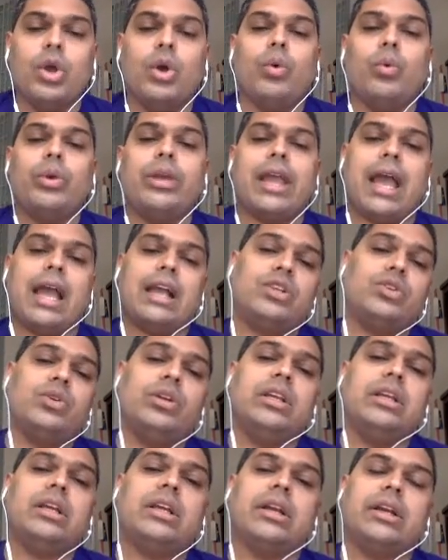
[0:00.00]
we
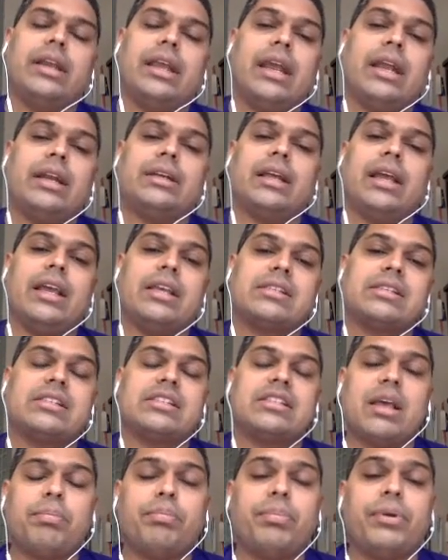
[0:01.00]
actually create a
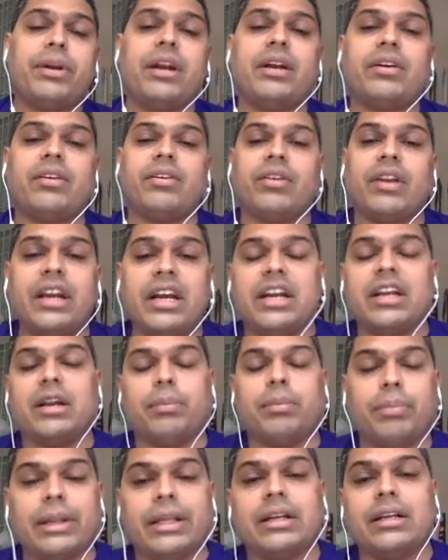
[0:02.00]
separate read
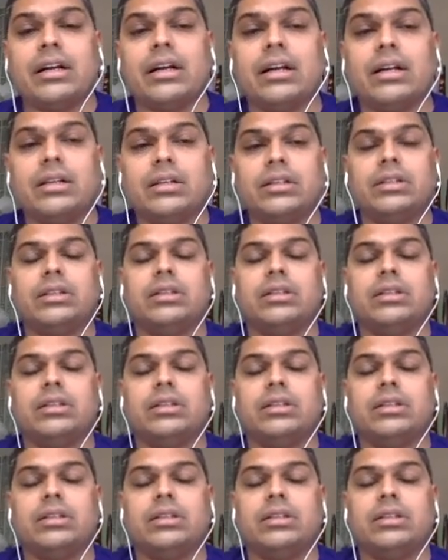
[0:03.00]
replica